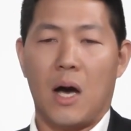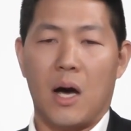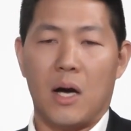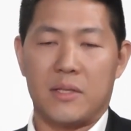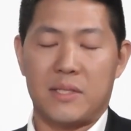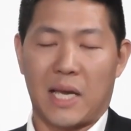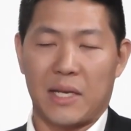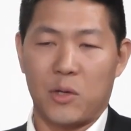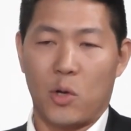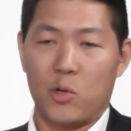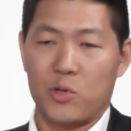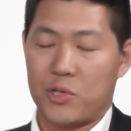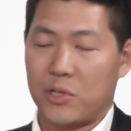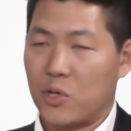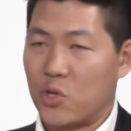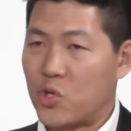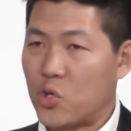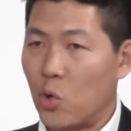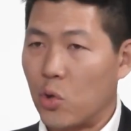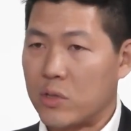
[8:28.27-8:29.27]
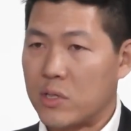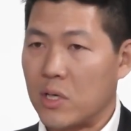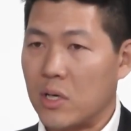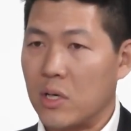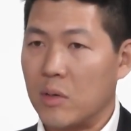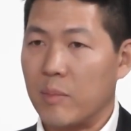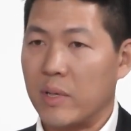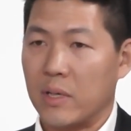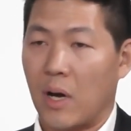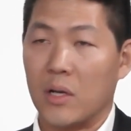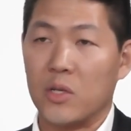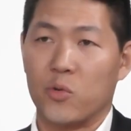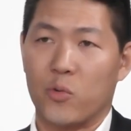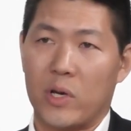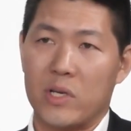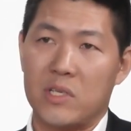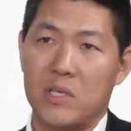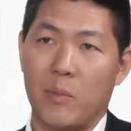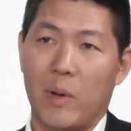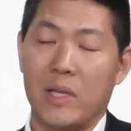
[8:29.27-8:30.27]
technology in the short term and
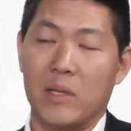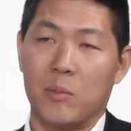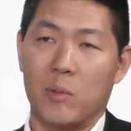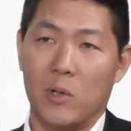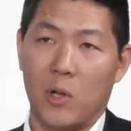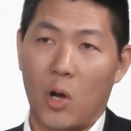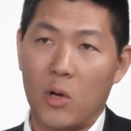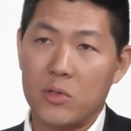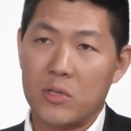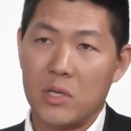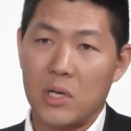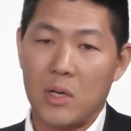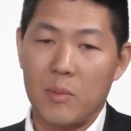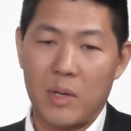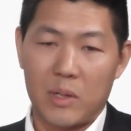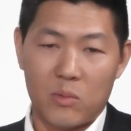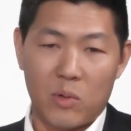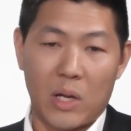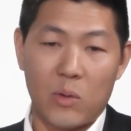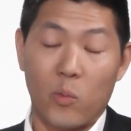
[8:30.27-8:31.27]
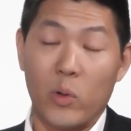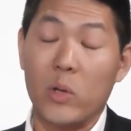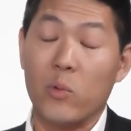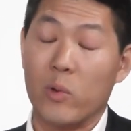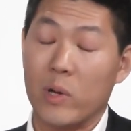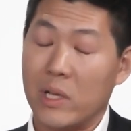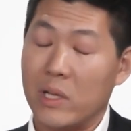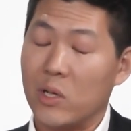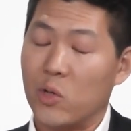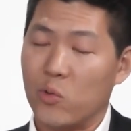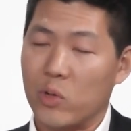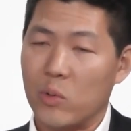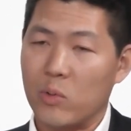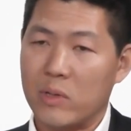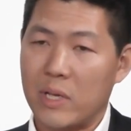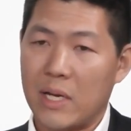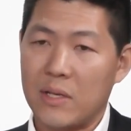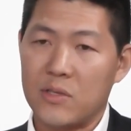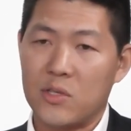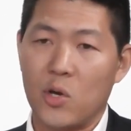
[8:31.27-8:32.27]
underestimate them in the long term, and we really agree with that.